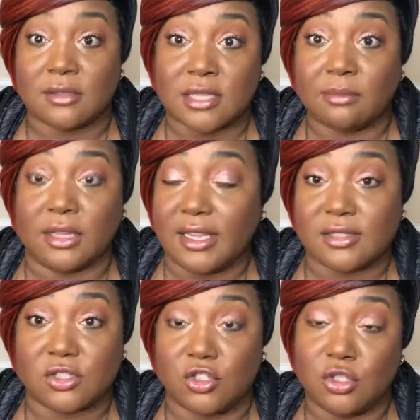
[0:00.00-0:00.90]
some
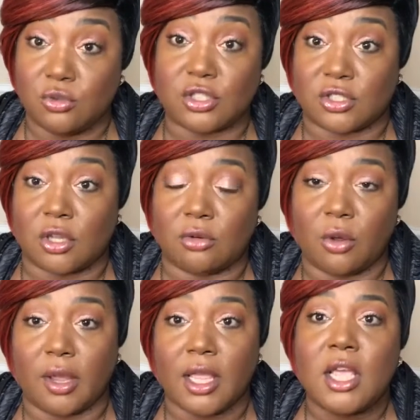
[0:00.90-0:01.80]
lists. You just don't
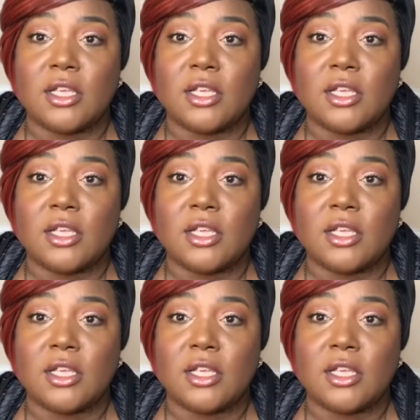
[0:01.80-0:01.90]
know it.